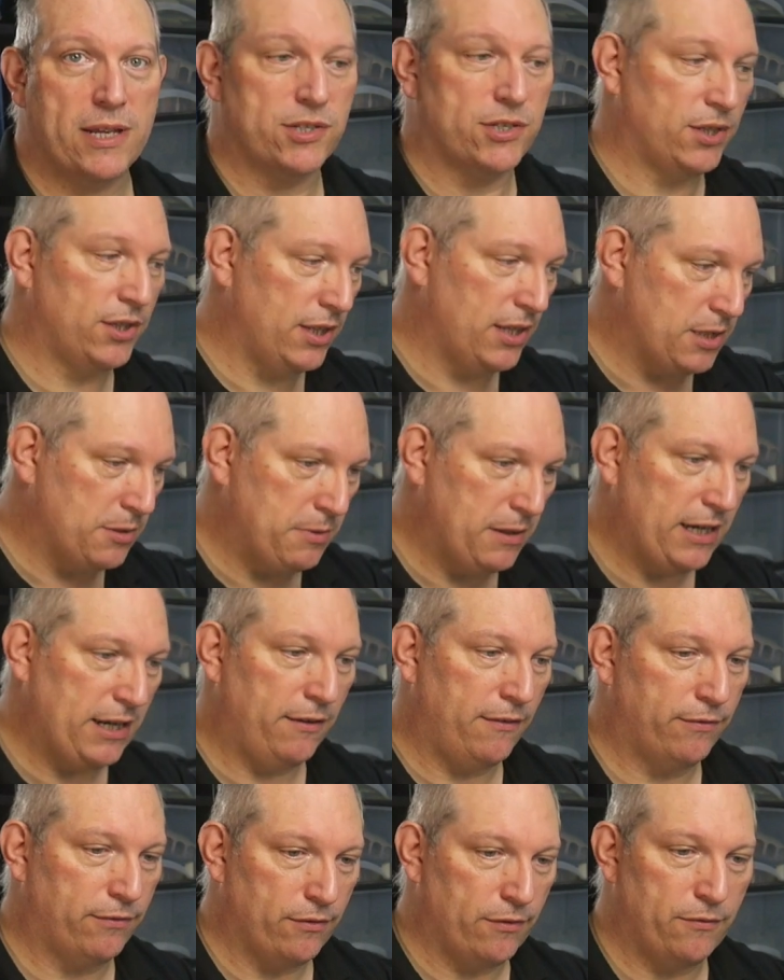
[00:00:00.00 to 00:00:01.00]
so that there's plenty
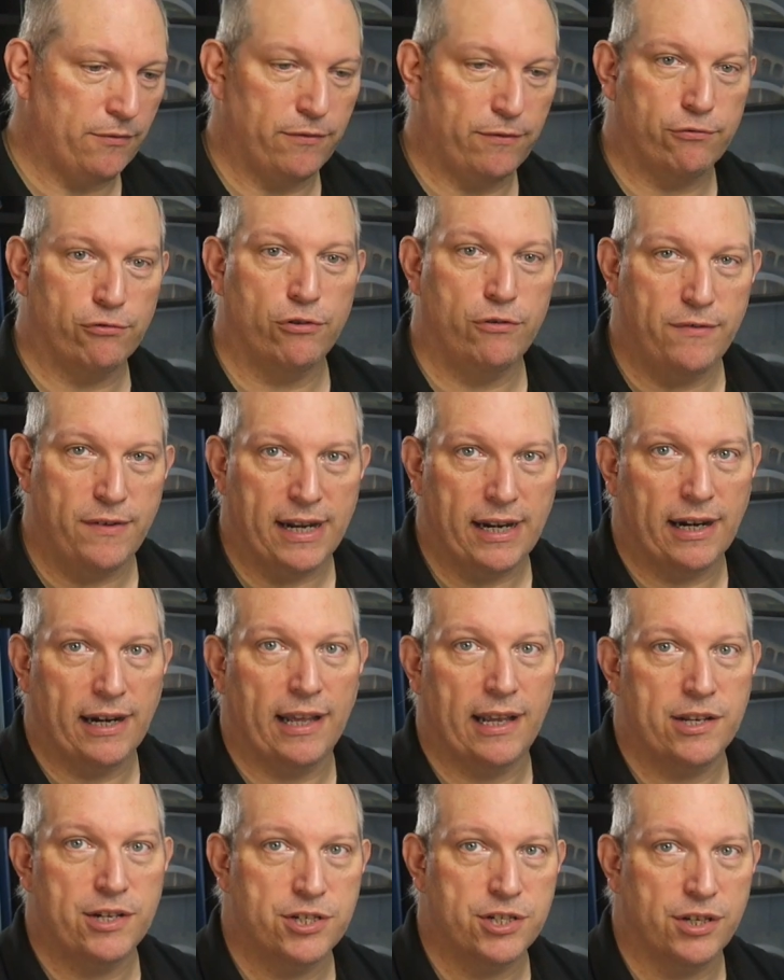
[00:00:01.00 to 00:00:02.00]
of through
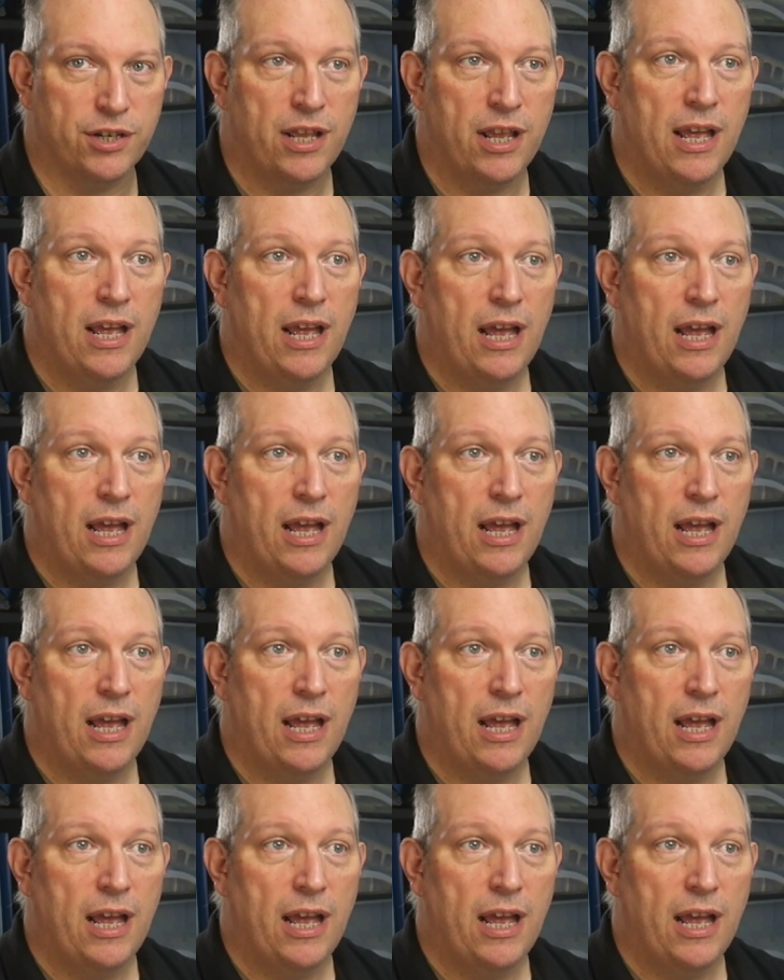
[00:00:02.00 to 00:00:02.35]
ventilation,